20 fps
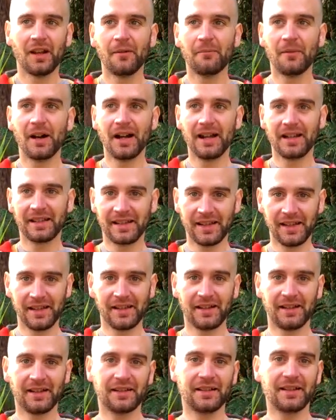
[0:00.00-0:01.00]
my
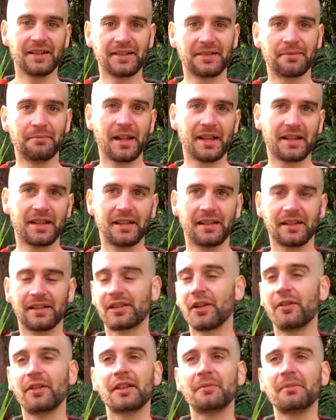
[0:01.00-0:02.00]
gear is
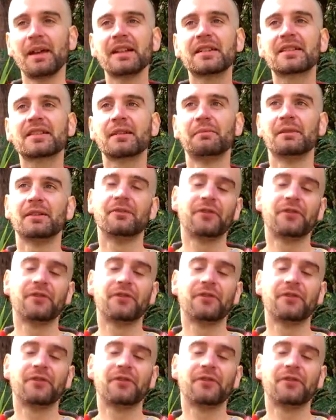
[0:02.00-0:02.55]
going to make someone